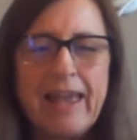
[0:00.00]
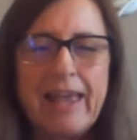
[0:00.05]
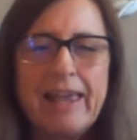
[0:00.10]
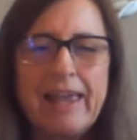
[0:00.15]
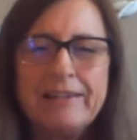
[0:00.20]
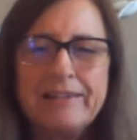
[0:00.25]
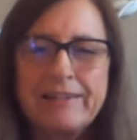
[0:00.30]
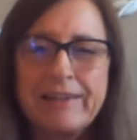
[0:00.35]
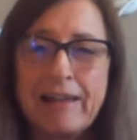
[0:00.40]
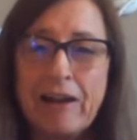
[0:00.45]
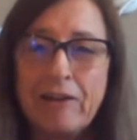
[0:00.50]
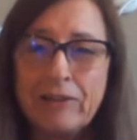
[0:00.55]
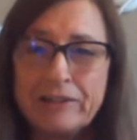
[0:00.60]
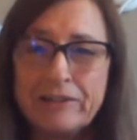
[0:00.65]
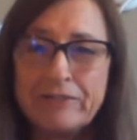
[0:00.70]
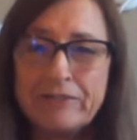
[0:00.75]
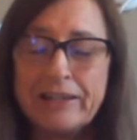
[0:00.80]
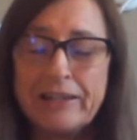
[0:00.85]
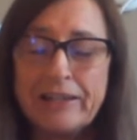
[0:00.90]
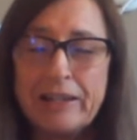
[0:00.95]
He's now
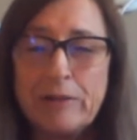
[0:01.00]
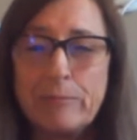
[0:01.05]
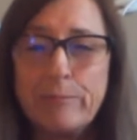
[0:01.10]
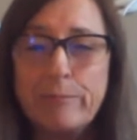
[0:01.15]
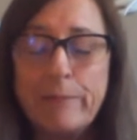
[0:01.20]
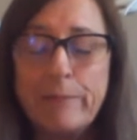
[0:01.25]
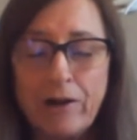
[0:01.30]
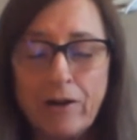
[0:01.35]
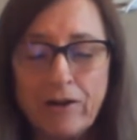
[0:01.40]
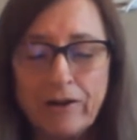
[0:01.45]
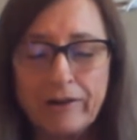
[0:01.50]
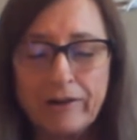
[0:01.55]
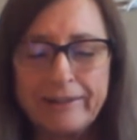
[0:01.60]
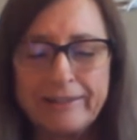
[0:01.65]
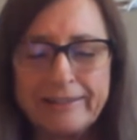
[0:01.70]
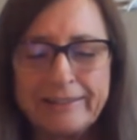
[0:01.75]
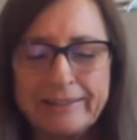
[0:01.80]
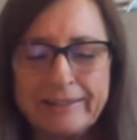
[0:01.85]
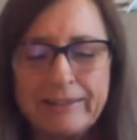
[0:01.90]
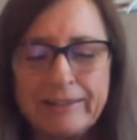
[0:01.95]
living in
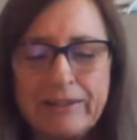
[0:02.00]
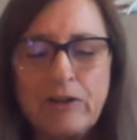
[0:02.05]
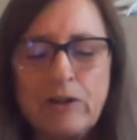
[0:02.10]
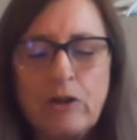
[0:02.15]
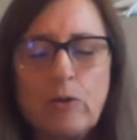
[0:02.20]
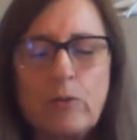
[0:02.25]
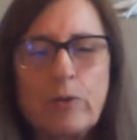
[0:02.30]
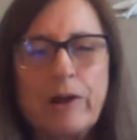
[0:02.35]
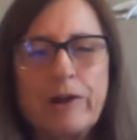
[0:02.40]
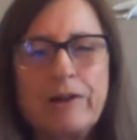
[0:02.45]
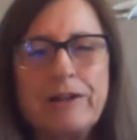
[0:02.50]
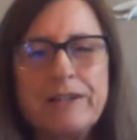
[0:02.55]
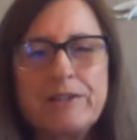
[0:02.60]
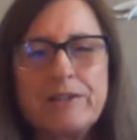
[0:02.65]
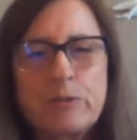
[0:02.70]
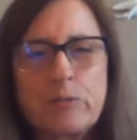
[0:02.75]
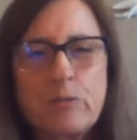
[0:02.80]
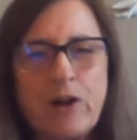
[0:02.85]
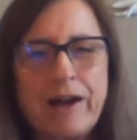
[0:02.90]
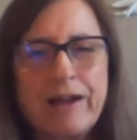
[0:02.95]
Maryland, where
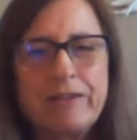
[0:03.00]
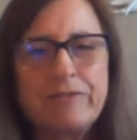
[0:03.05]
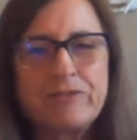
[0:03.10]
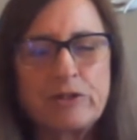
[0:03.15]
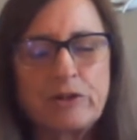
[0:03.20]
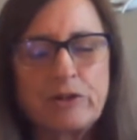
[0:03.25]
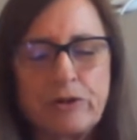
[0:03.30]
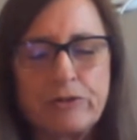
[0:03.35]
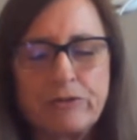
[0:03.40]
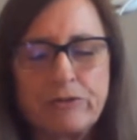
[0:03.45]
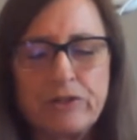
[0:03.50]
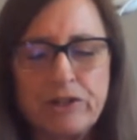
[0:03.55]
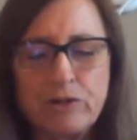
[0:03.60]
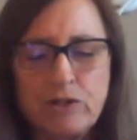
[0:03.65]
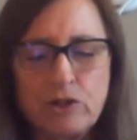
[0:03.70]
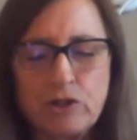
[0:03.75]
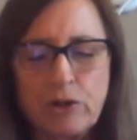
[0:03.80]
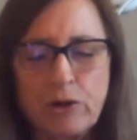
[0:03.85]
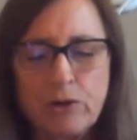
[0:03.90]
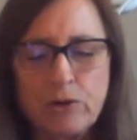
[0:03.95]
his wife serves a
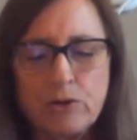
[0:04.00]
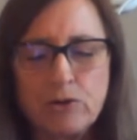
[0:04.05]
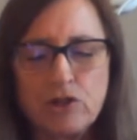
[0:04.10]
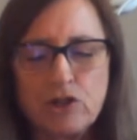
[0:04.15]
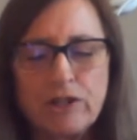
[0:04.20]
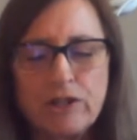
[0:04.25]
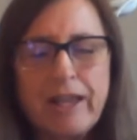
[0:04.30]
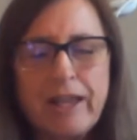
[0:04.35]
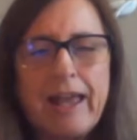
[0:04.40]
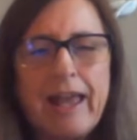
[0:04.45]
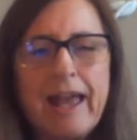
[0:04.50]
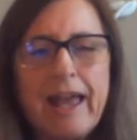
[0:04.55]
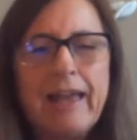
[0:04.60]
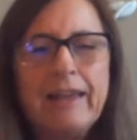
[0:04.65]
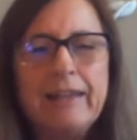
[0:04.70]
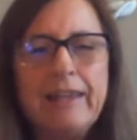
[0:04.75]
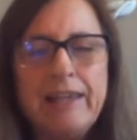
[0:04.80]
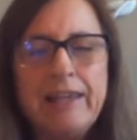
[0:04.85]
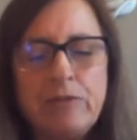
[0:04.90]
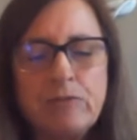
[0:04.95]
church,
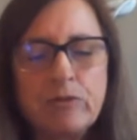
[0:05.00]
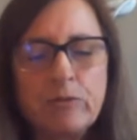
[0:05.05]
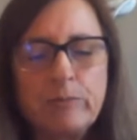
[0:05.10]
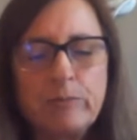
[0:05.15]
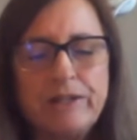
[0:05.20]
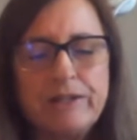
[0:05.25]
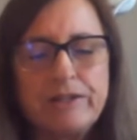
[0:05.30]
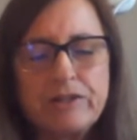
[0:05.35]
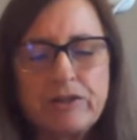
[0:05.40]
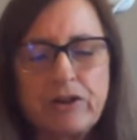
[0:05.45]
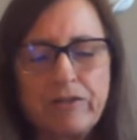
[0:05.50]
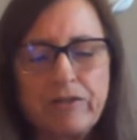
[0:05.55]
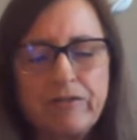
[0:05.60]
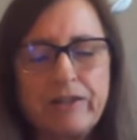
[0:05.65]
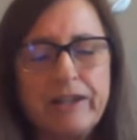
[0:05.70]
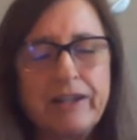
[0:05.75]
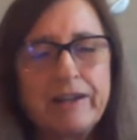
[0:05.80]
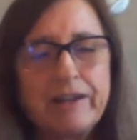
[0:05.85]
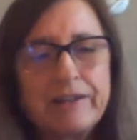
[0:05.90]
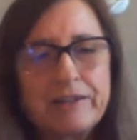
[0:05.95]
and he will be
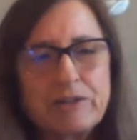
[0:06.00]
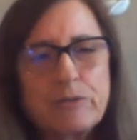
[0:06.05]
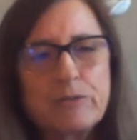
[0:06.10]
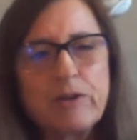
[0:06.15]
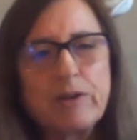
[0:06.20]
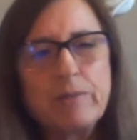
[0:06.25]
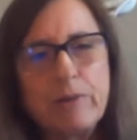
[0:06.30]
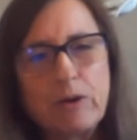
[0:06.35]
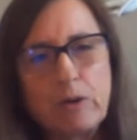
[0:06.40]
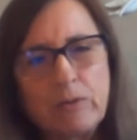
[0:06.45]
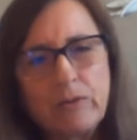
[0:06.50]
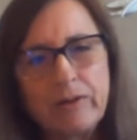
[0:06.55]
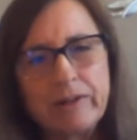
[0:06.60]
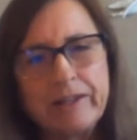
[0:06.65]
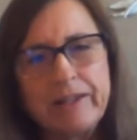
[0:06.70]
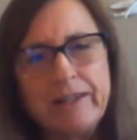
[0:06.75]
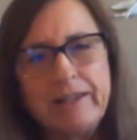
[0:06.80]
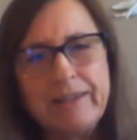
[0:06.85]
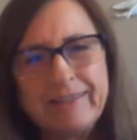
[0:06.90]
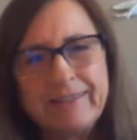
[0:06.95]
serving us
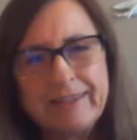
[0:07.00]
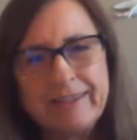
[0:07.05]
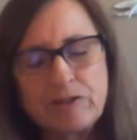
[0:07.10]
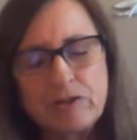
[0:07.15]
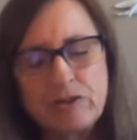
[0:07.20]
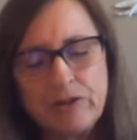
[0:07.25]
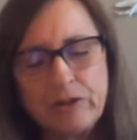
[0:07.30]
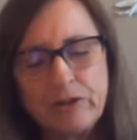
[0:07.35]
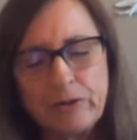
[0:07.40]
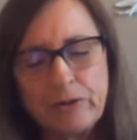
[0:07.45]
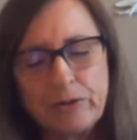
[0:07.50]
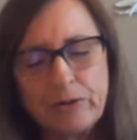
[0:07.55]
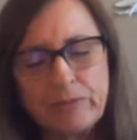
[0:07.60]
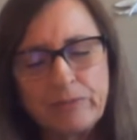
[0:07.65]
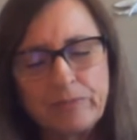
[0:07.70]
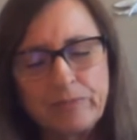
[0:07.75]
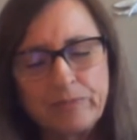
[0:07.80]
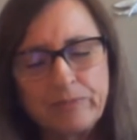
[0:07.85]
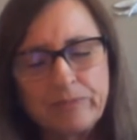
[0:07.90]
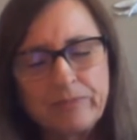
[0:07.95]
remotely this year.